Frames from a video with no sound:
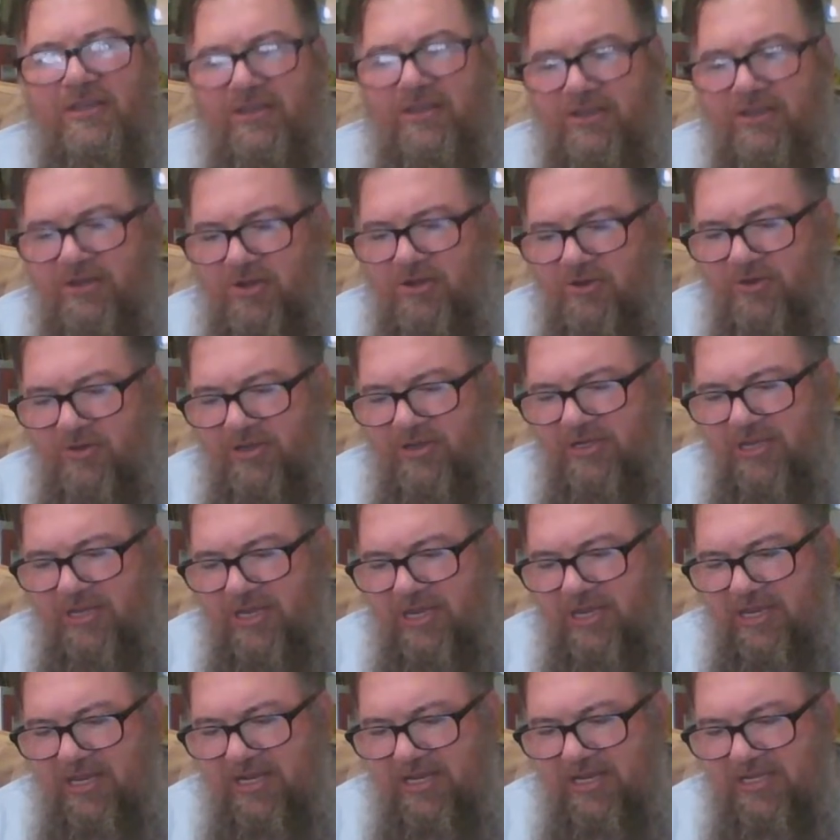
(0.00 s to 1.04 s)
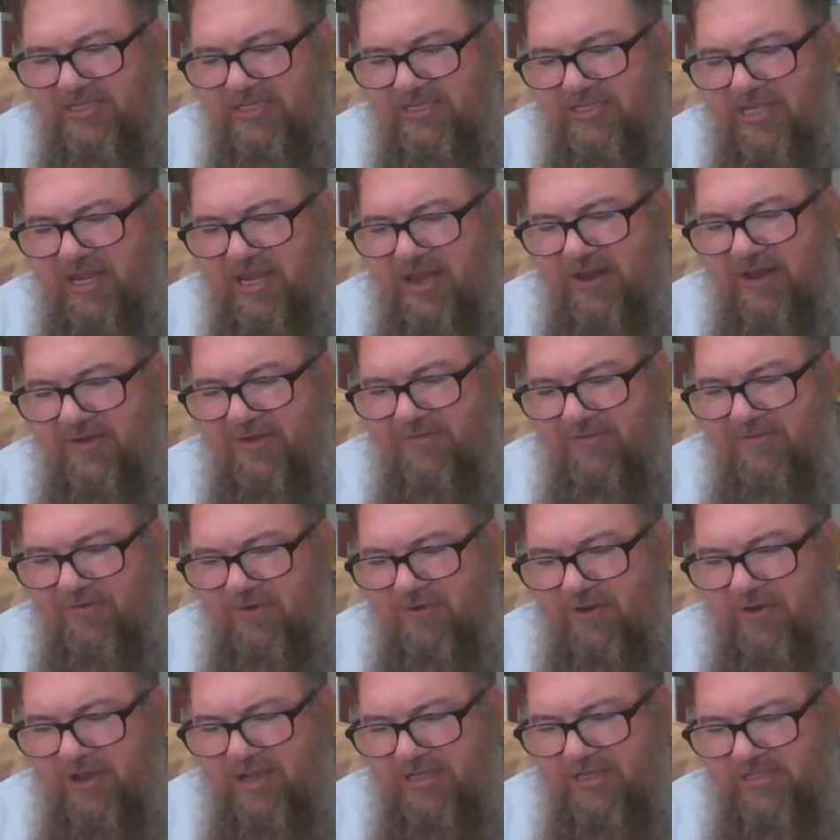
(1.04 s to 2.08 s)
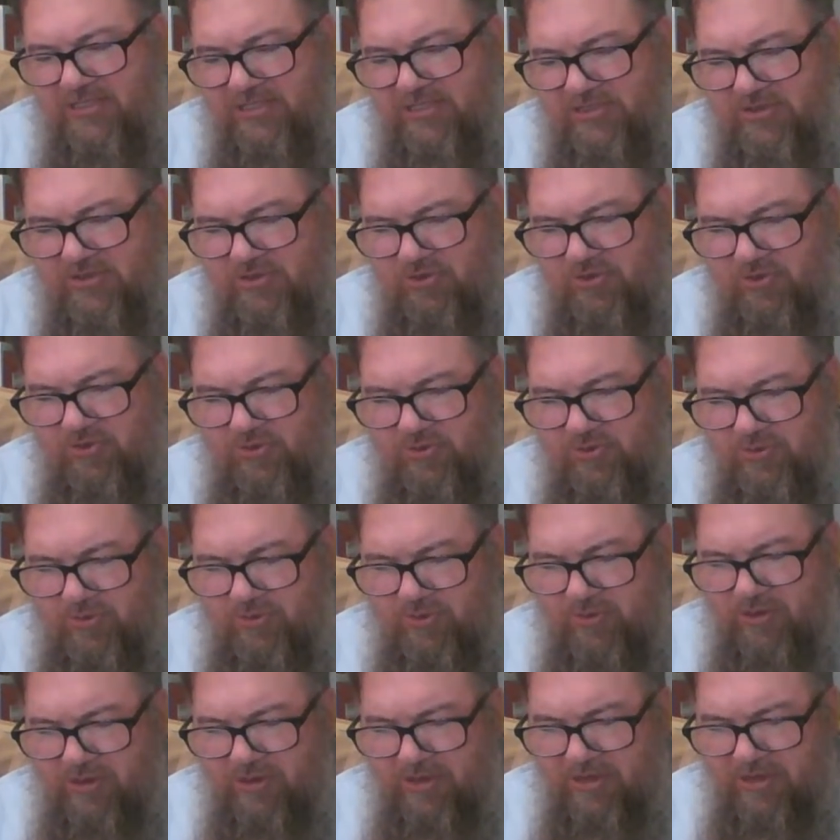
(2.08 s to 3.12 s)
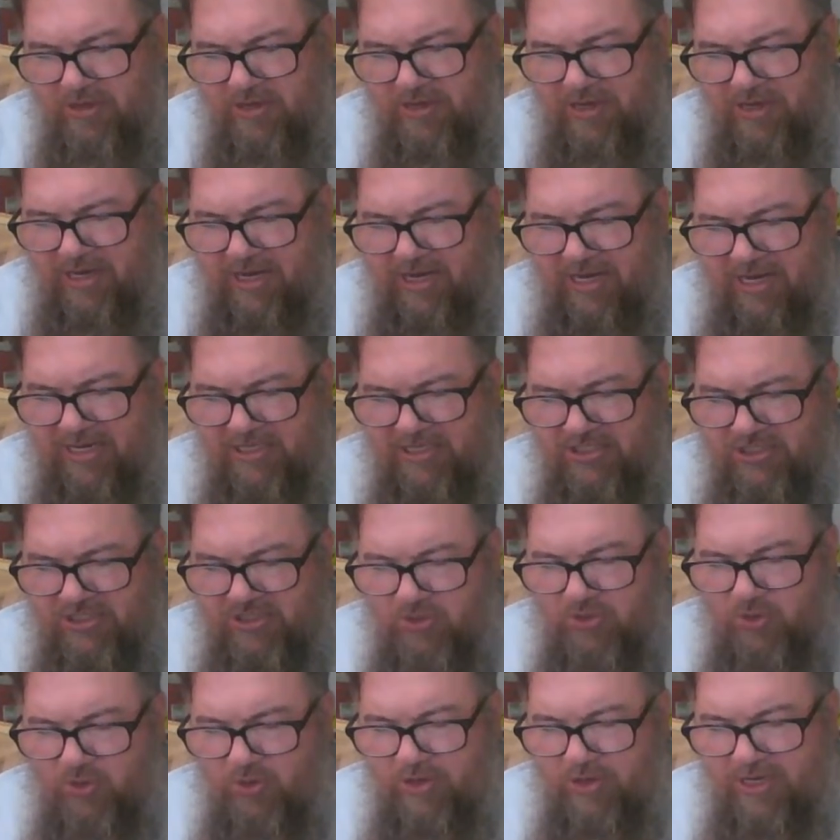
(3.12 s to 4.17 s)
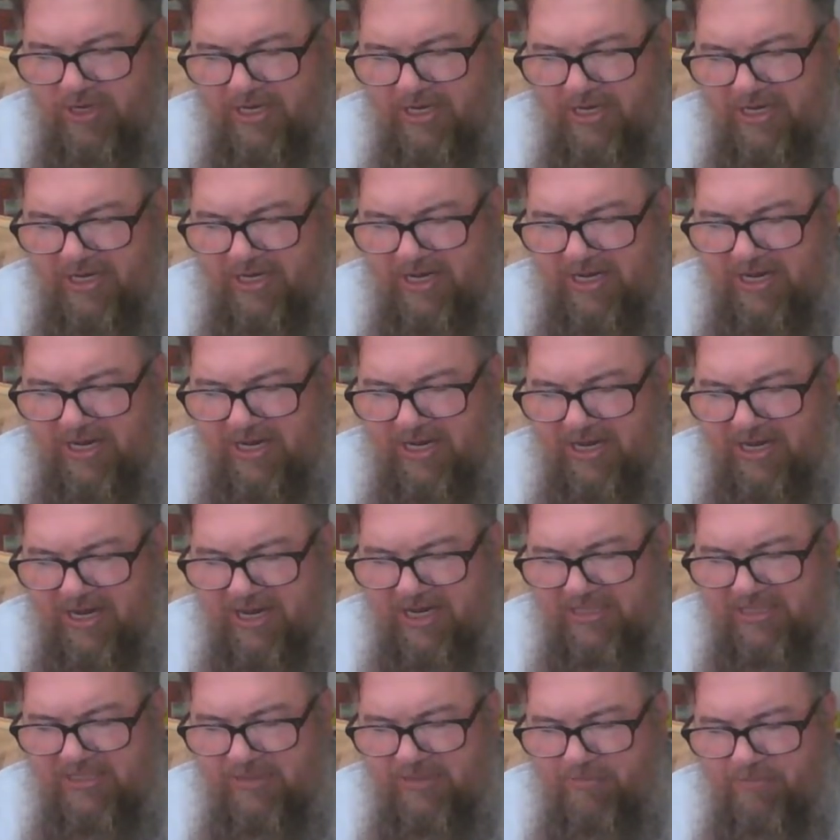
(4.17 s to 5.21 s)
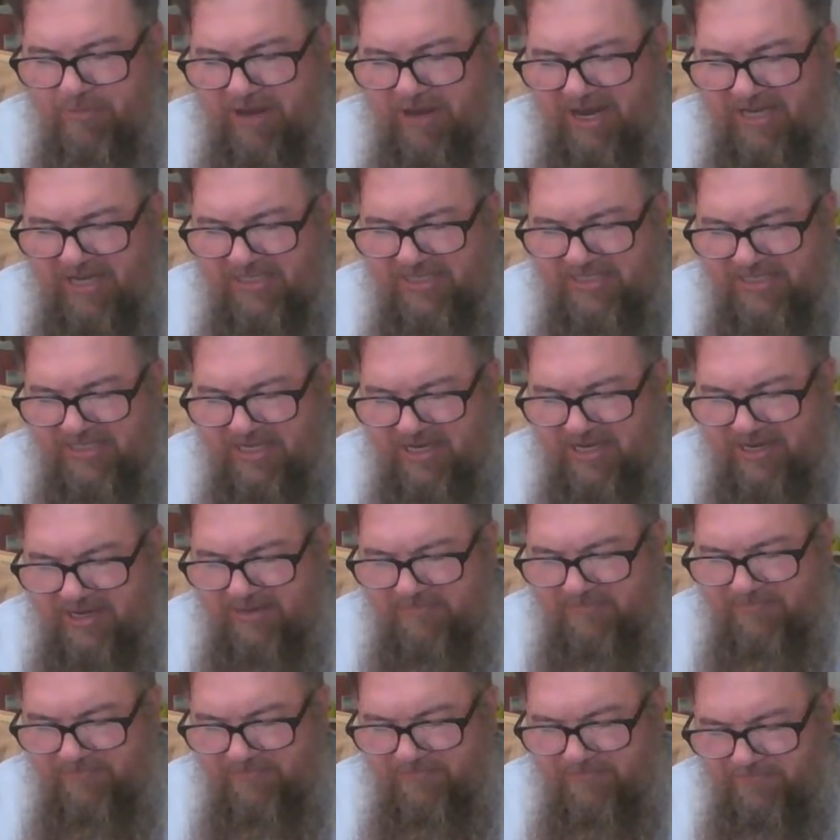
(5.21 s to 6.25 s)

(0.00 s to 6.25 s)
It is there for us to enjoy it as a pastime.